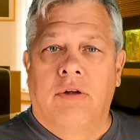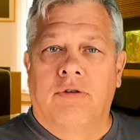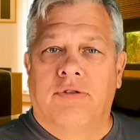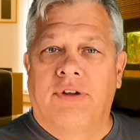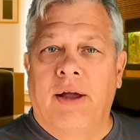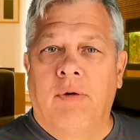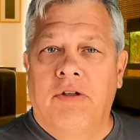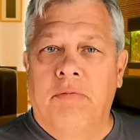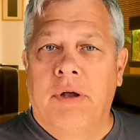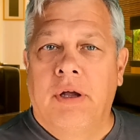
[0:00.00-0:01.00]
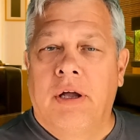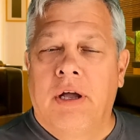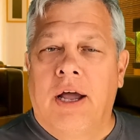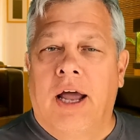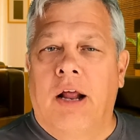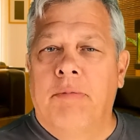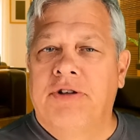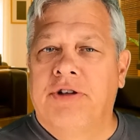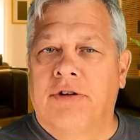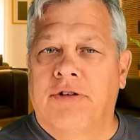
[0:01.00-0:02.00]
So stay with me and let me
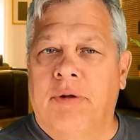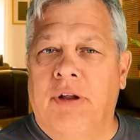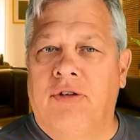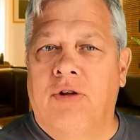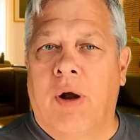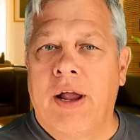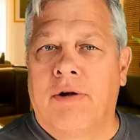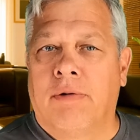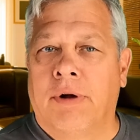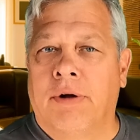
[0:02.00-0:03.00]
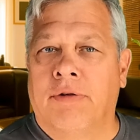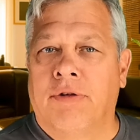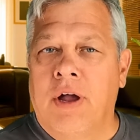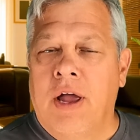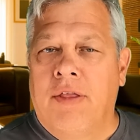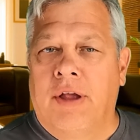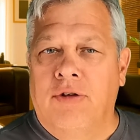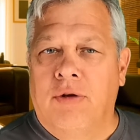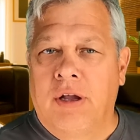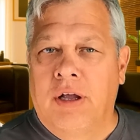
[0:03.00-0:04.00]
share some of these great careers that
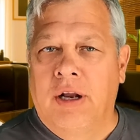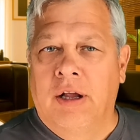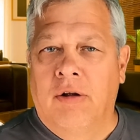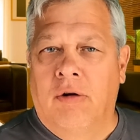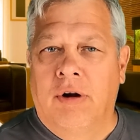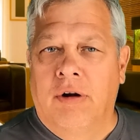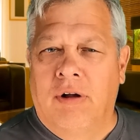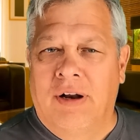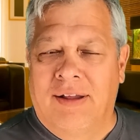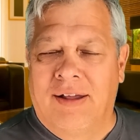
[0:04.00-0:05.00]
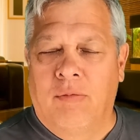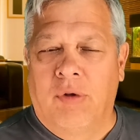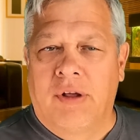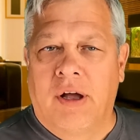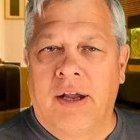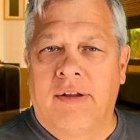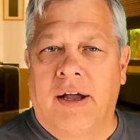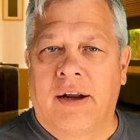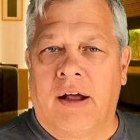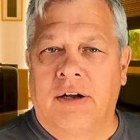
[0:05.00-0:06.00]
you can get in on with cutting
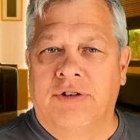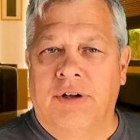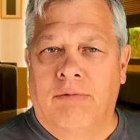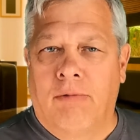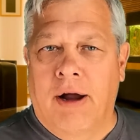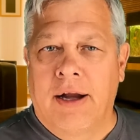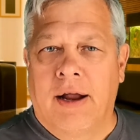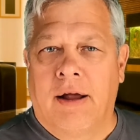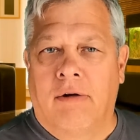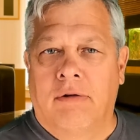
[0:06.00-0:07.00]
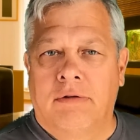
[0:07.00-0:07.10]
technology right now.